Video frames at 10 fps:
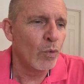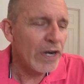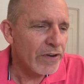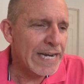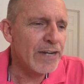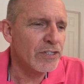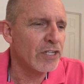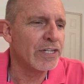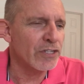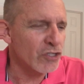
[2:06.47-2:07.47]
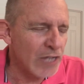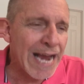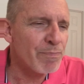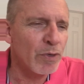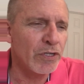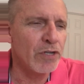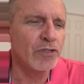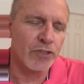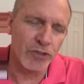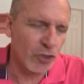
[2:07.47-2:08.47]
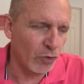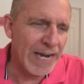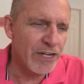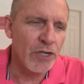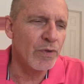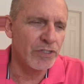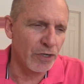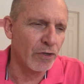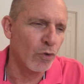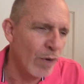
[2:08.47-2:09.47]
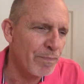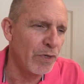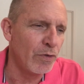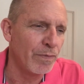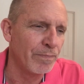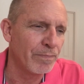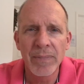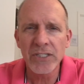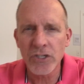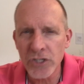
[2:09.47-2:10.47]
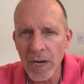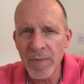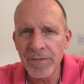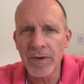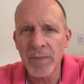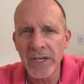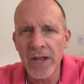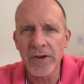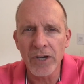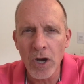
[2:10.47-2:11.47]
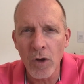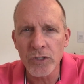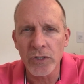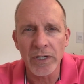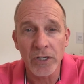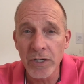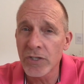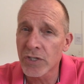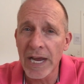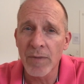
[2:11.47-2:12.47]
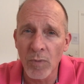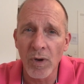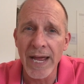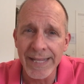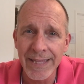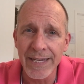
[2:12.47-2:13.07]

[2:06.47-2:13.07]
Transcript: we're here to disciple you, to train you, and to equip you. But to someone from another culture, it could sound more like